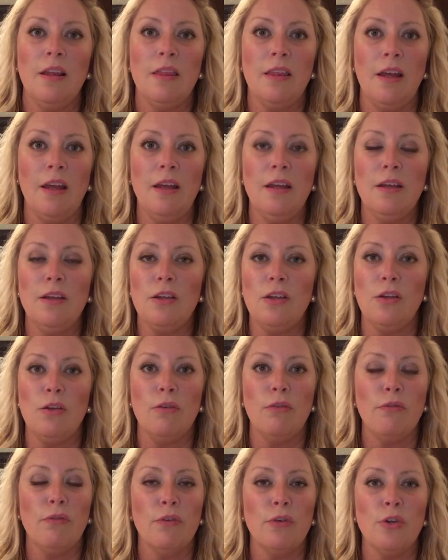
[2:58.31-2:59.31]
thank
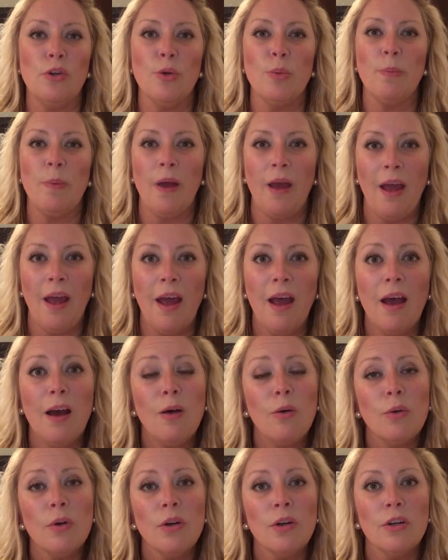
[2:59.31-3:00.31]
you for your
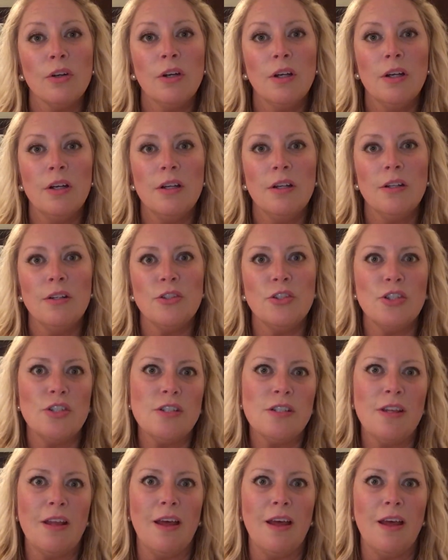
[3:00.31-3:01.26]
power, just